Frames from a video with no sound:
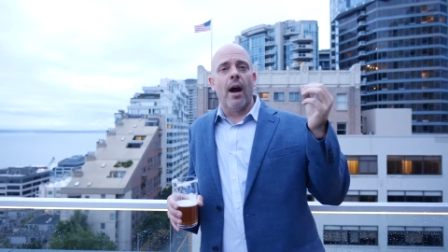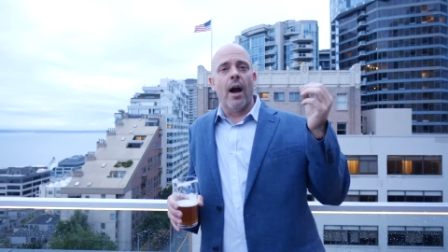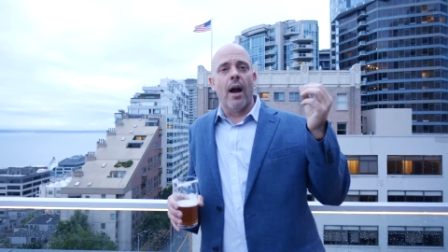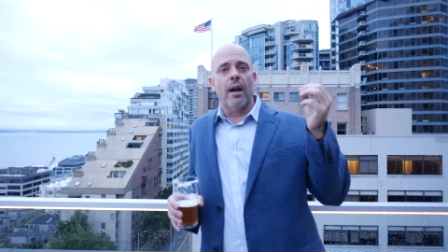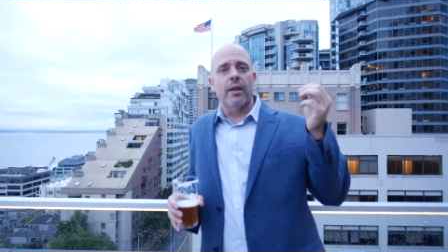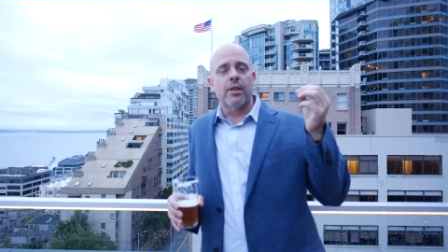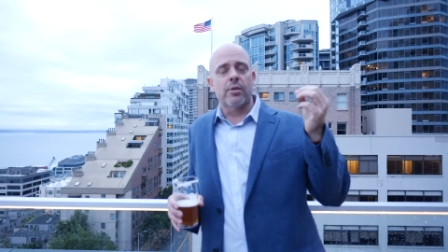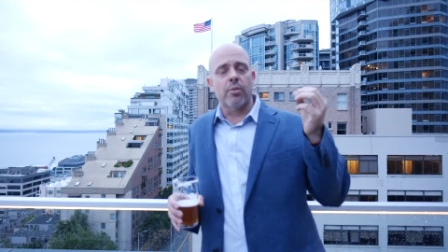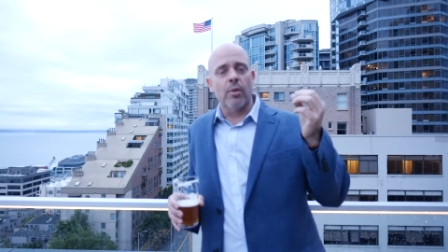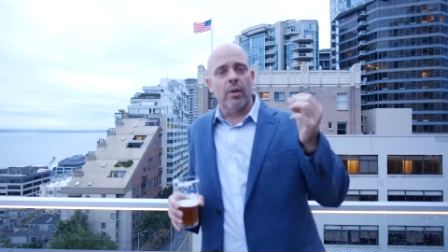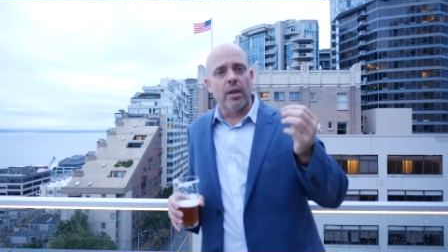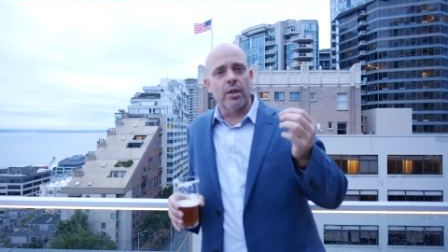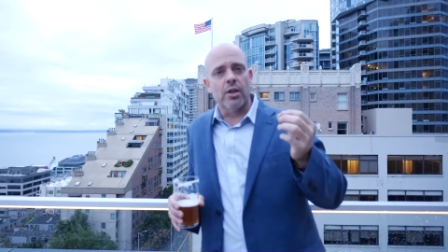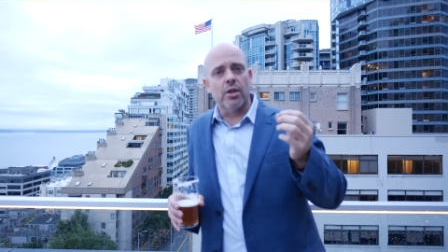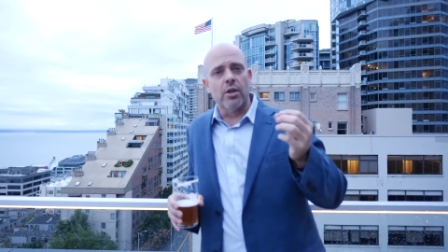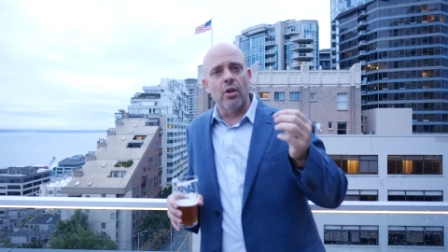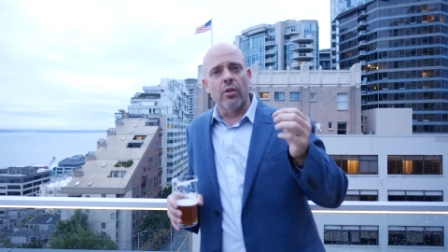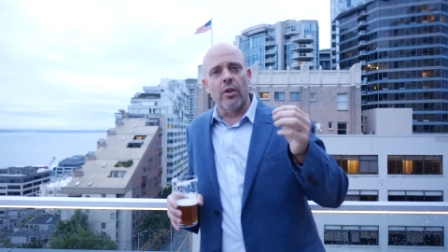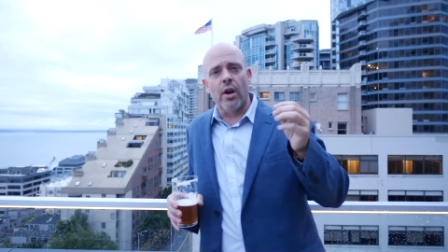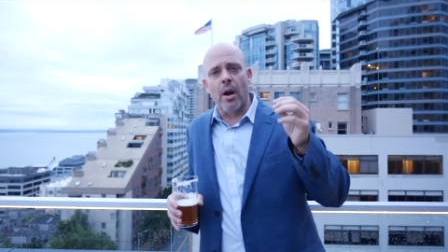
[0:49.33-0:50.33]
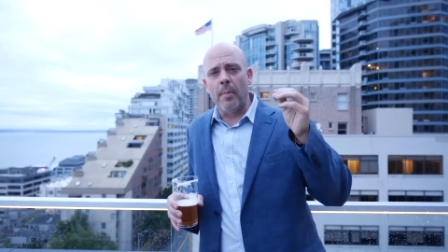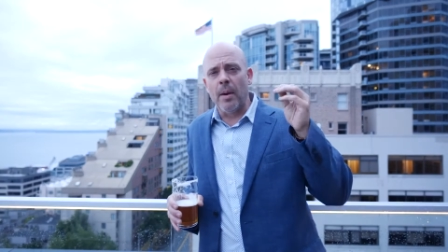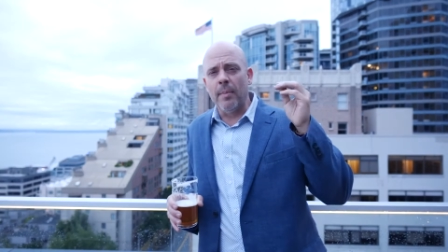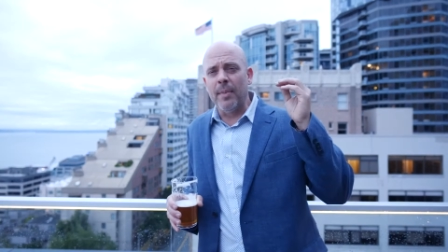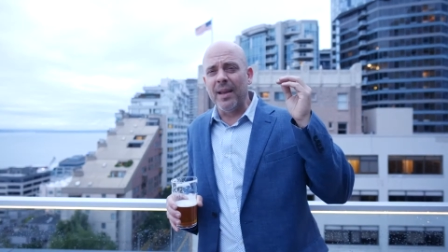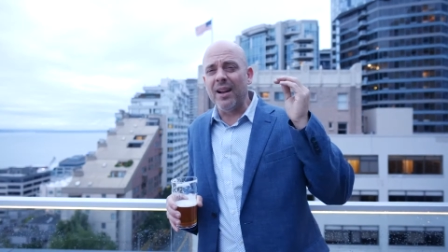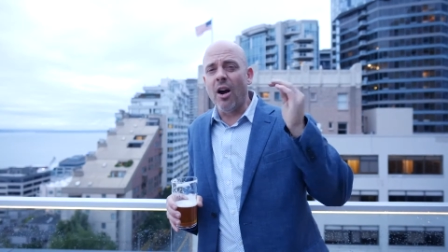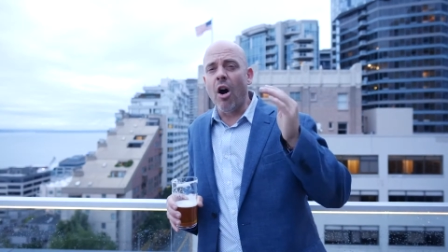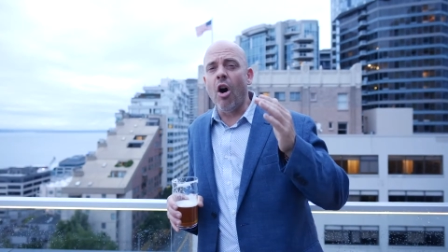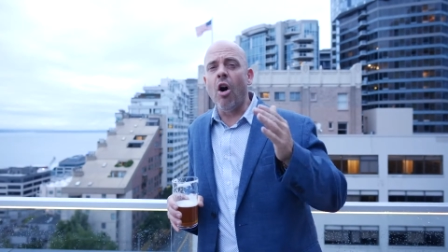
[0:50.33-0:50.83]
I just wanna let you know that I'm gonna
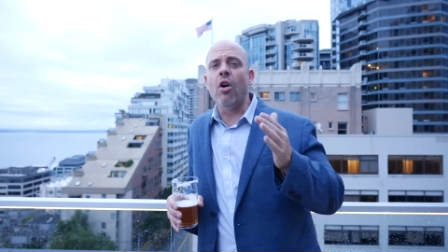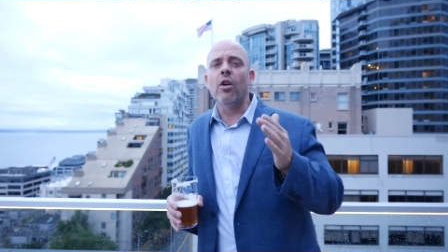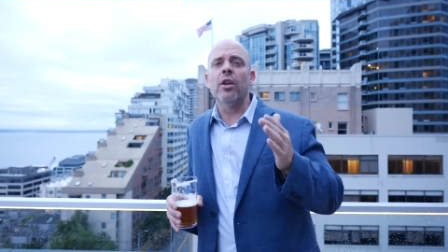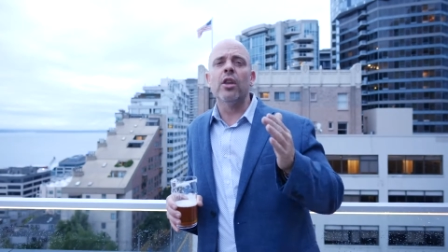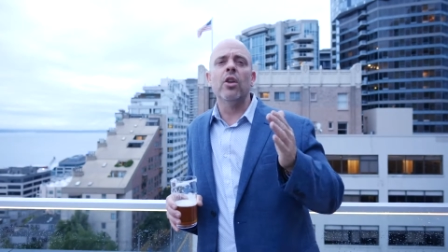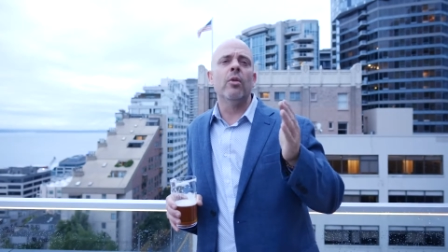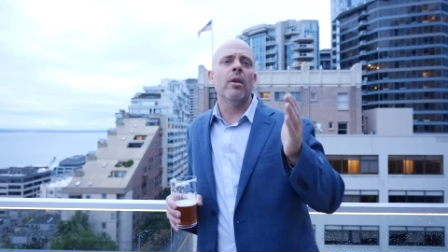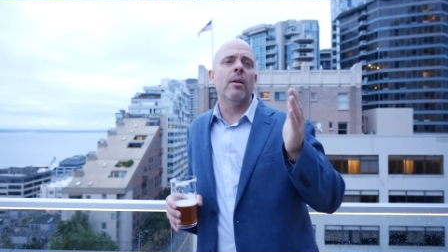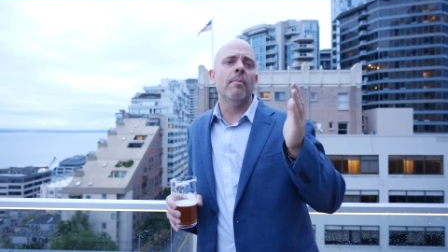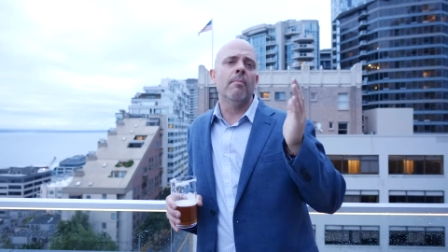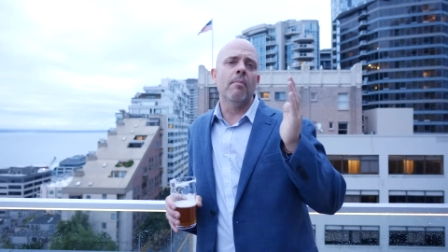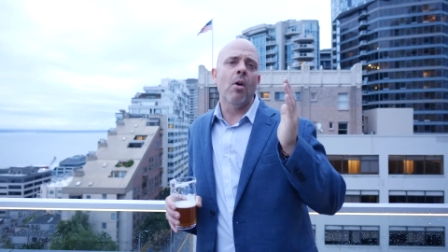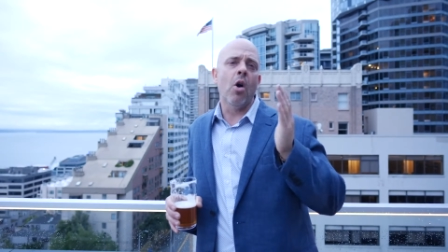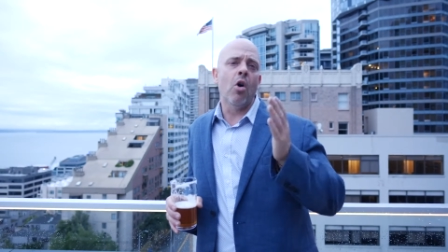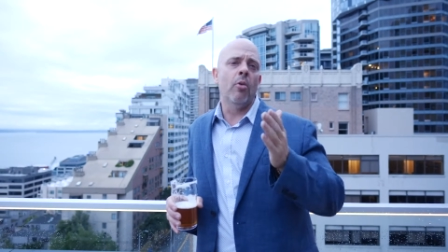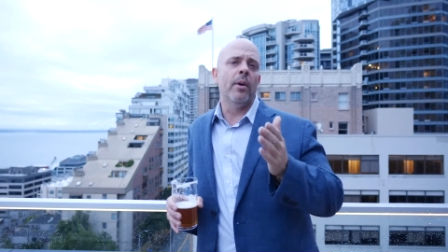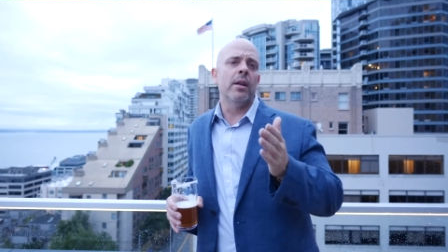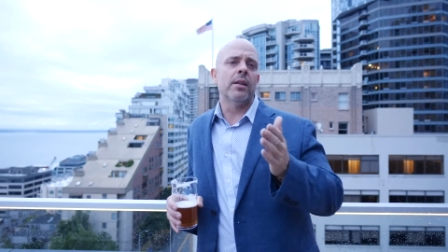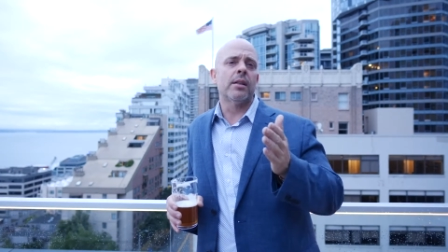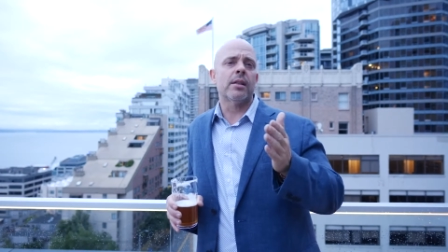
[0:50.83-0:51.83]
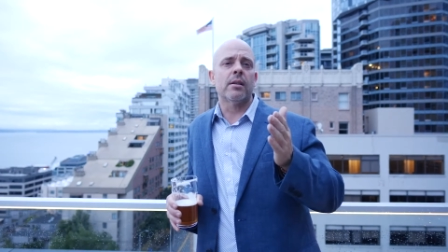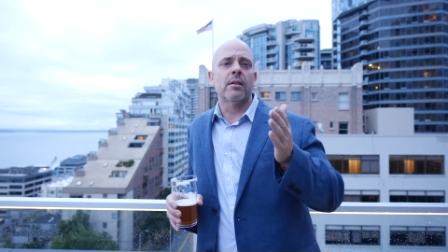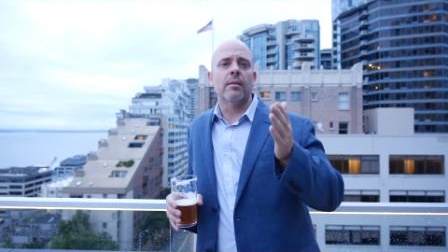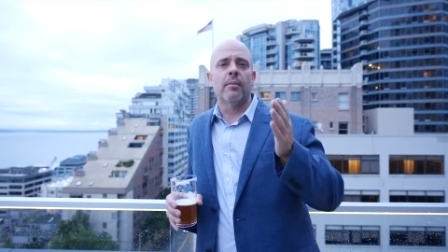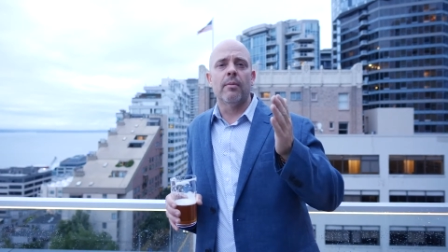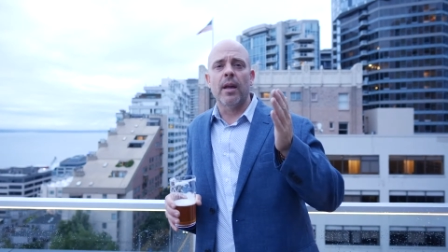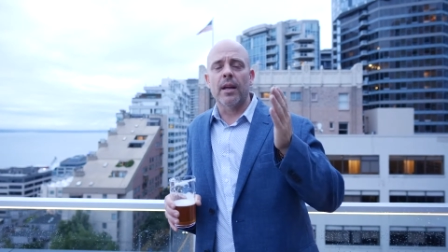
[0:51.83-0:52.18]
be calling you in moments.